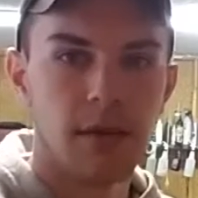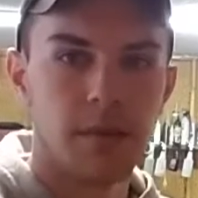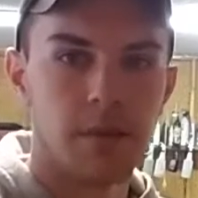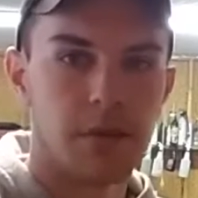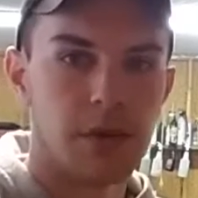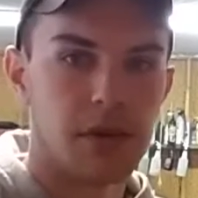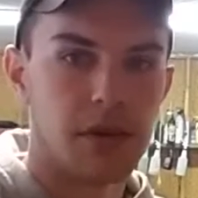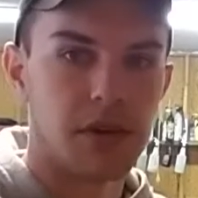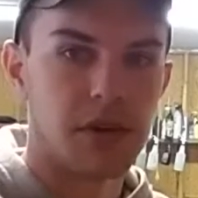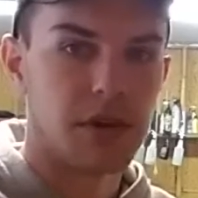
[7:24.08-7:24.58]

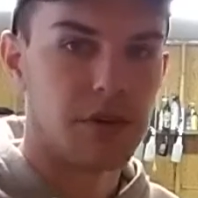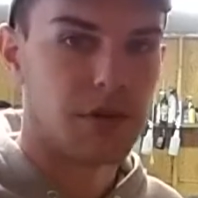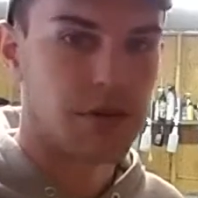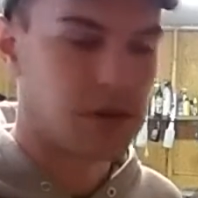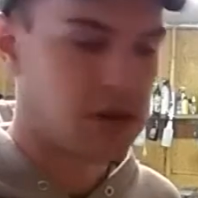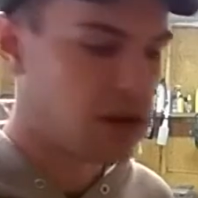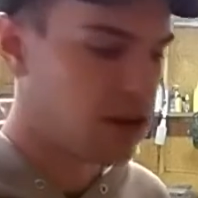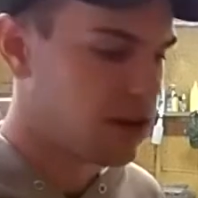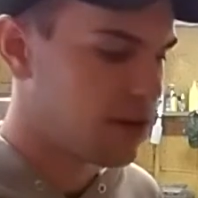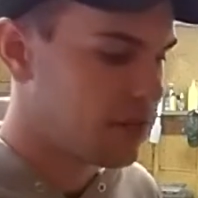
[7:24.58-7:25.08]
but if
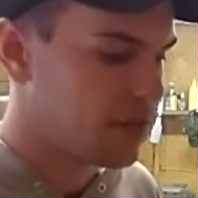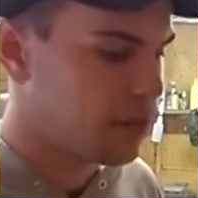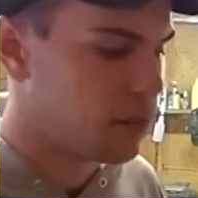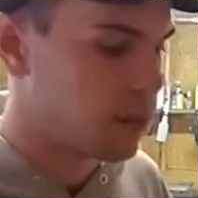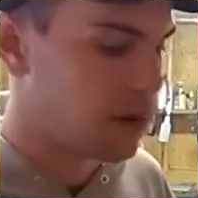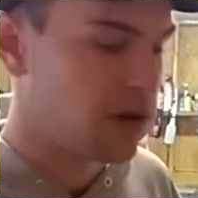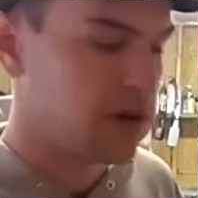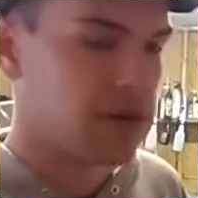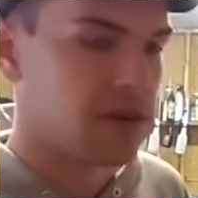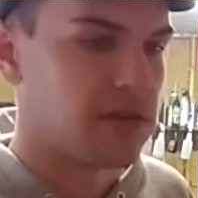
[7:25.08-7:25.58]
you're not going to be
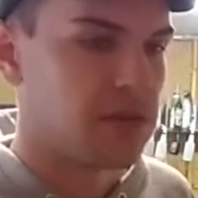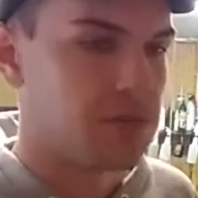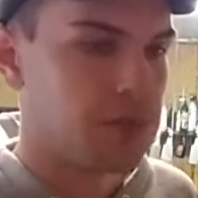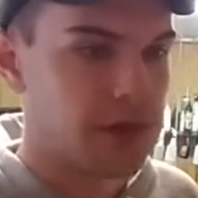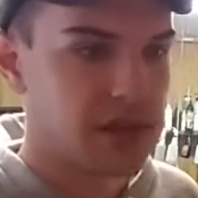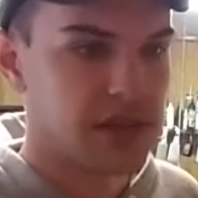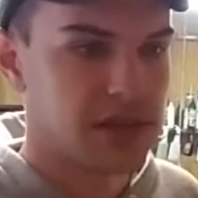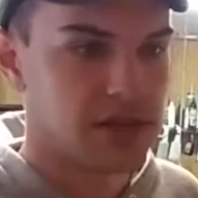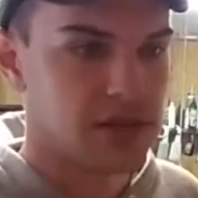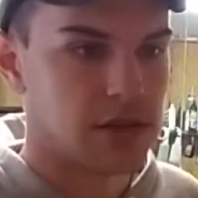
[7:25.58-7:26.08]
welding
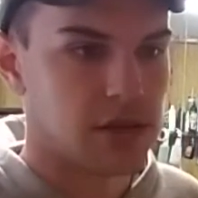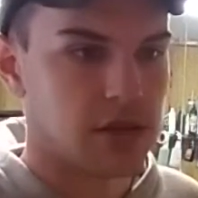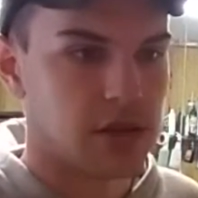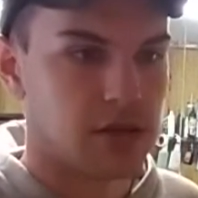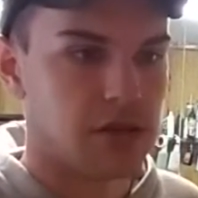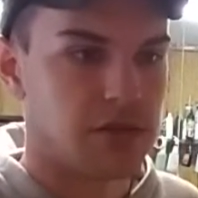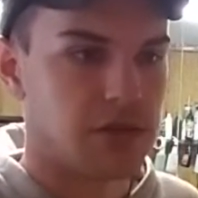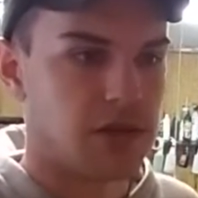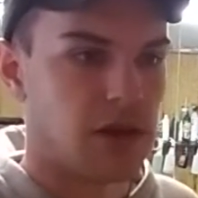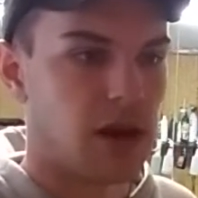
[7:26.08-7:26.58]
big
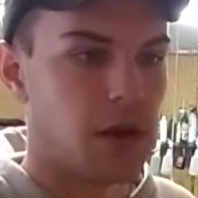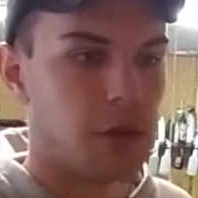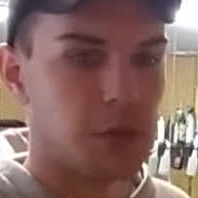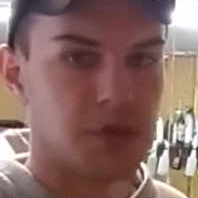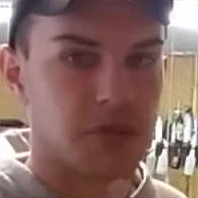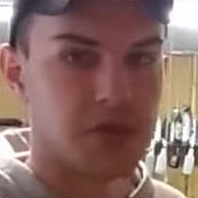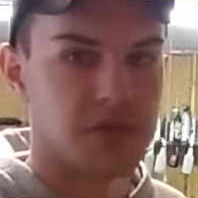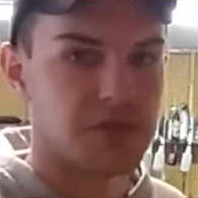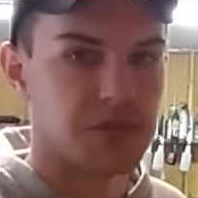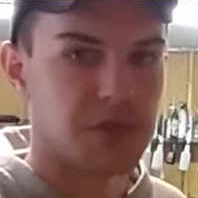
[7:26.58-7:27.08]
stuff, I
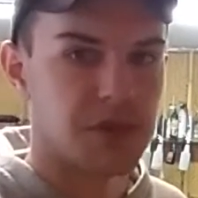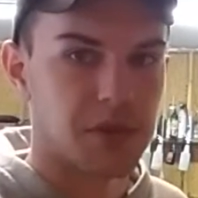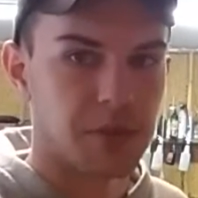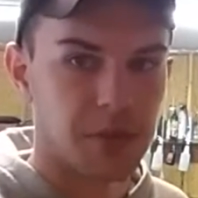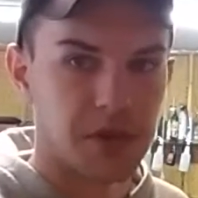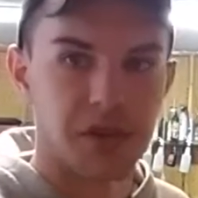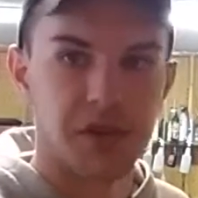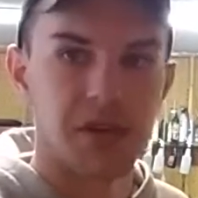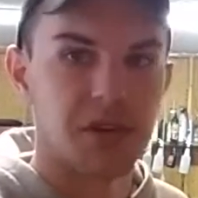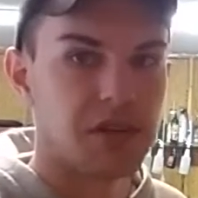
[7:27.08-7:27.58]
wouldn't spend the
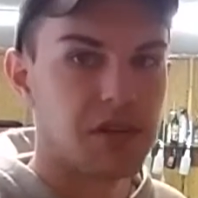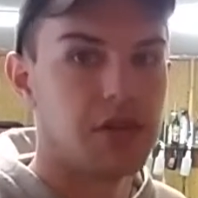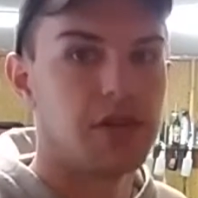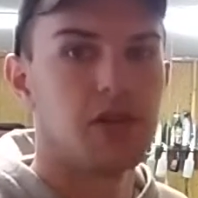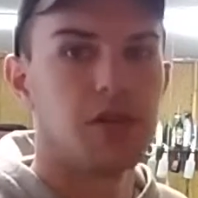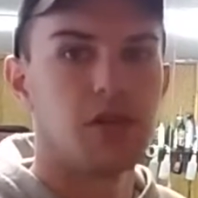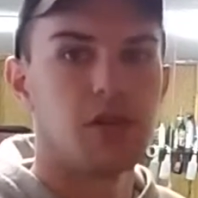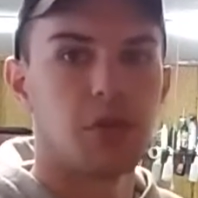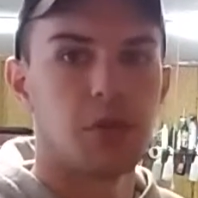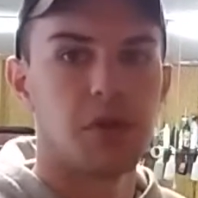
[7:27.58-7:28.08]
money to get a
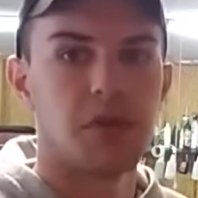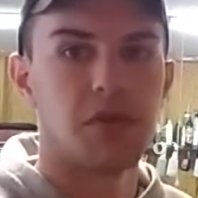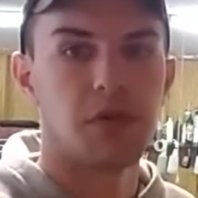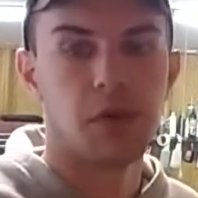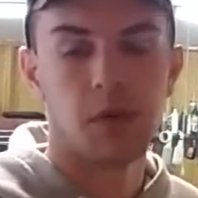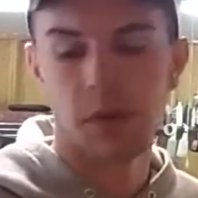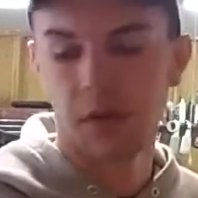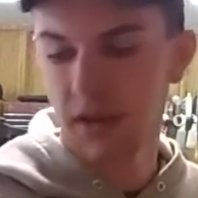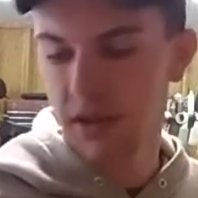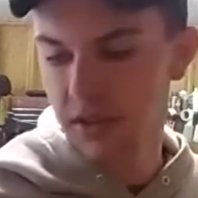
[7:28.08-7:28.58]
220
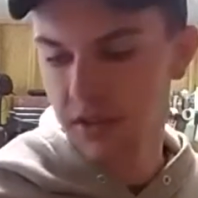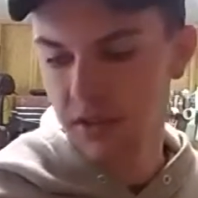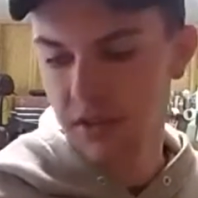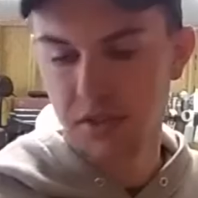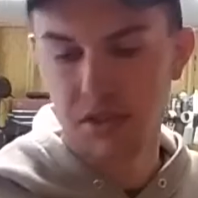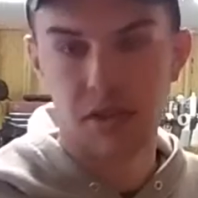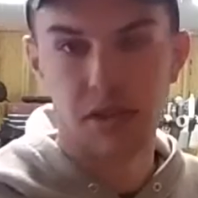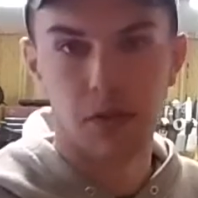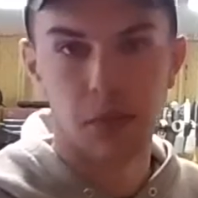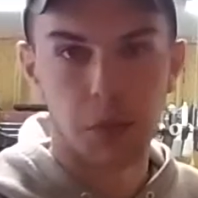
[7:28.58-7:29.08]
volt. I'd
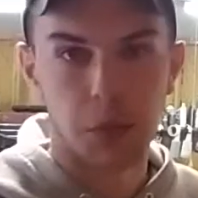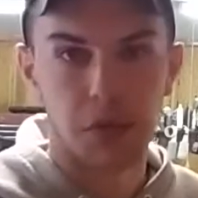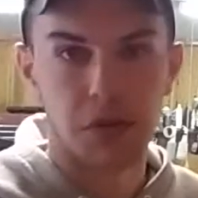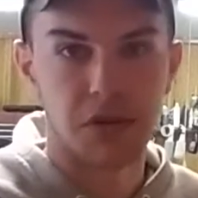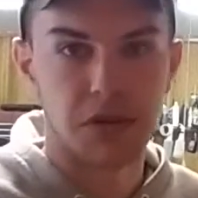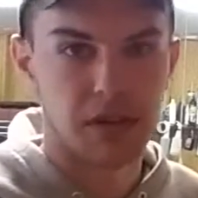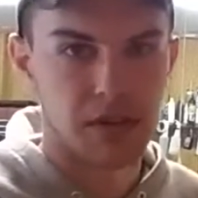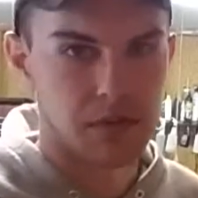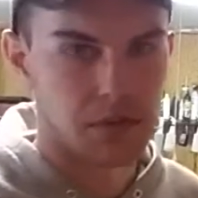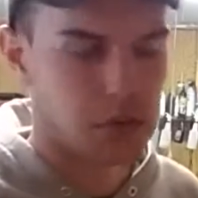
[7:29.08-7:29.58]
just get a
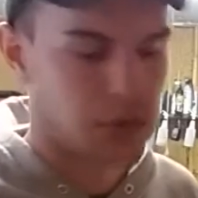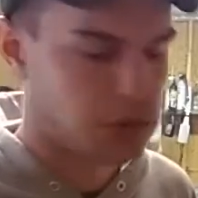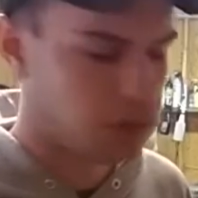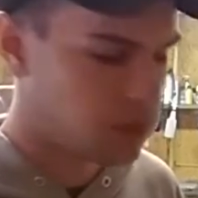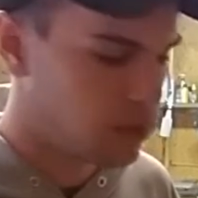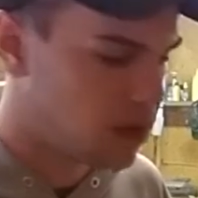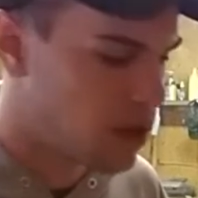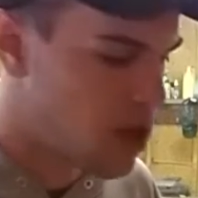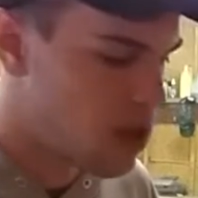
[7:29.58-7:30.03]
110 volt.